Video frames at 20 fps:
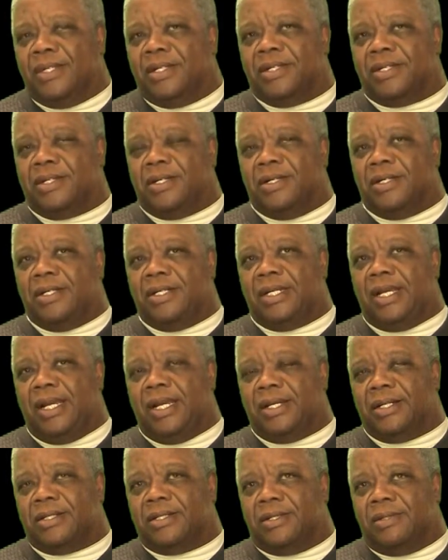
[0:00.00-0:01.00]
couldn't take
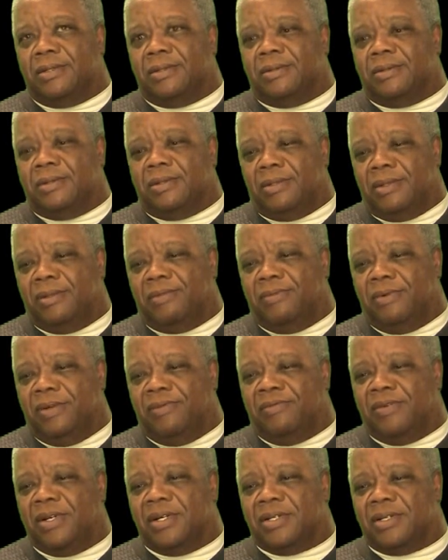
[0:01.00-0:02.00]
it. So
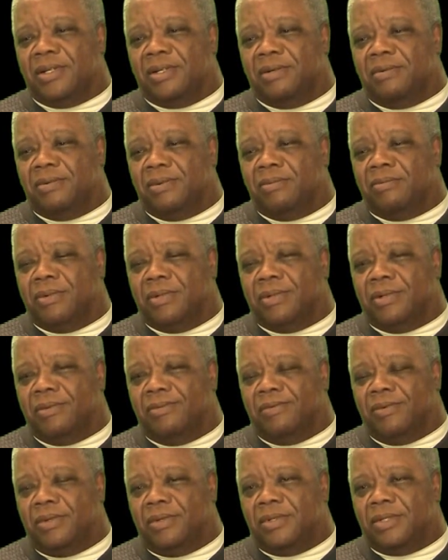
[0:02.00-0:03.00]
eventually we were
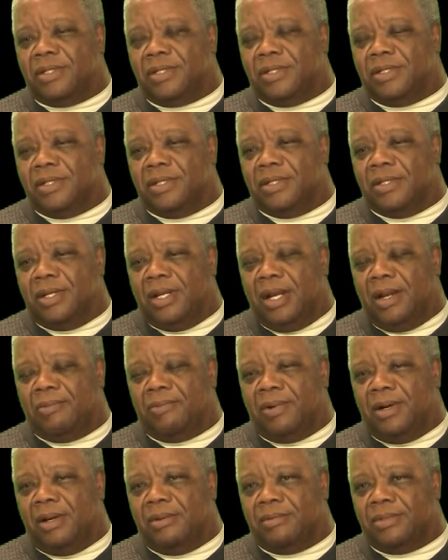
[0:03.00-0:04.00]
divorced, and I
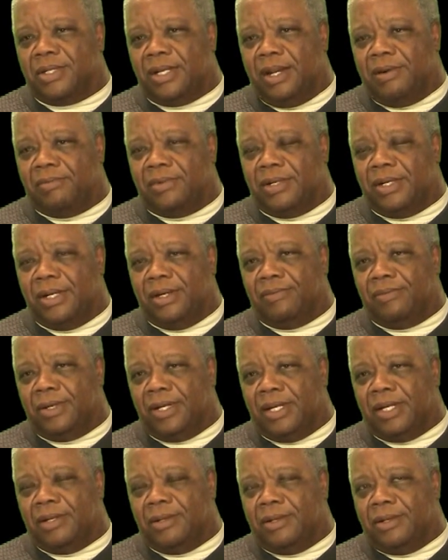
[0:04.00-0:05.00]
promised I would never
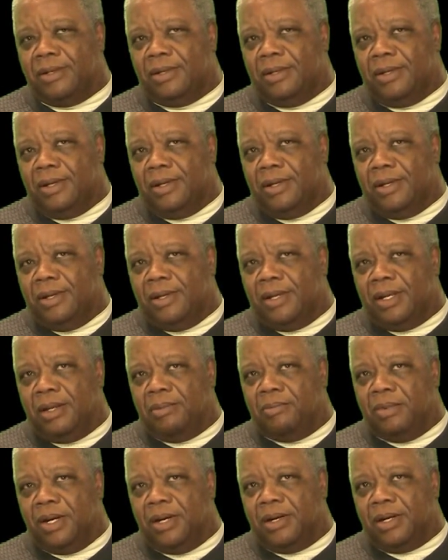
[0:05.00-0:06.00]
get
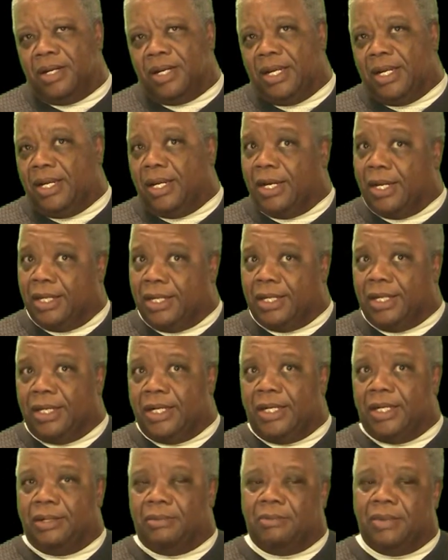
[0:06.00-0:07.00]
married again. I did
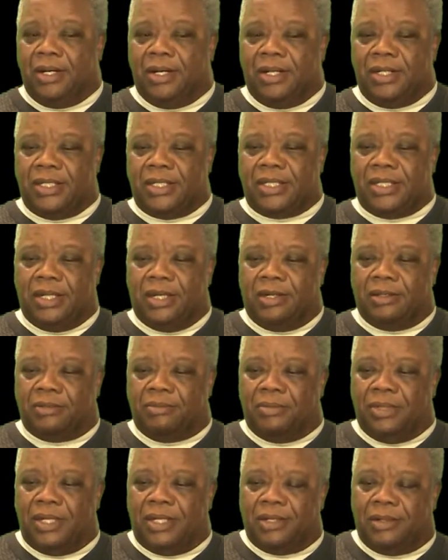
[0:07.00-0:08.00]
get married, just lost
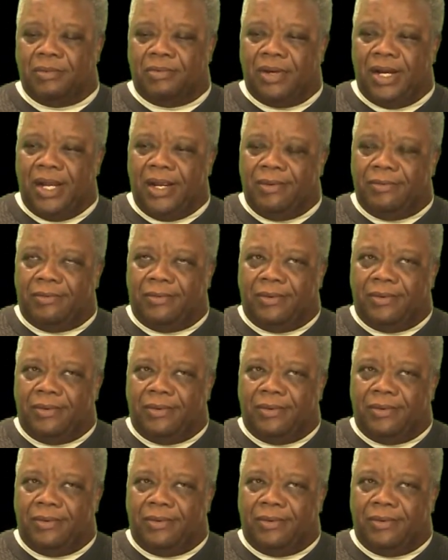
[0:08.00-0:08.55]
my other wife